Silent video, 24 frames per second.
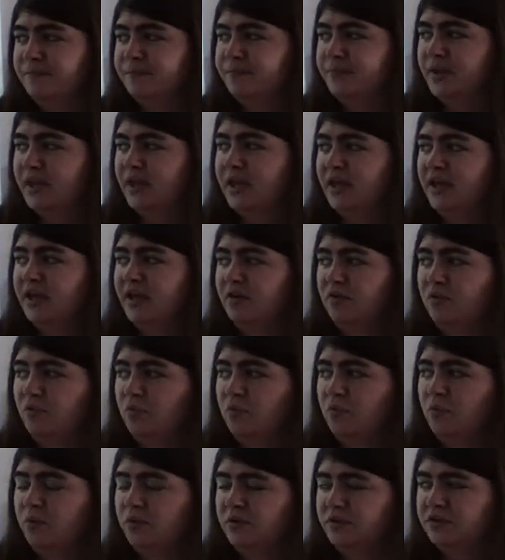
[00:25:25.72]
And
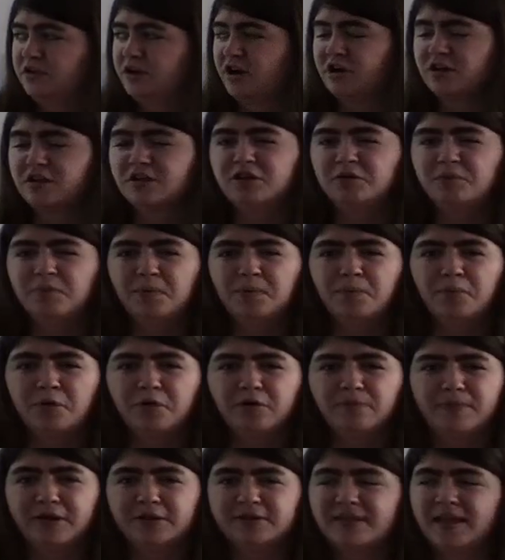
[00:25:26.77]
we'll talk a little bit more
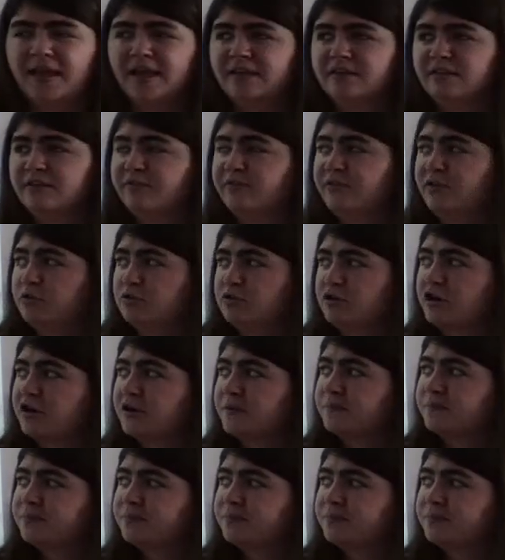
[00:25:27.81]
about that in the future.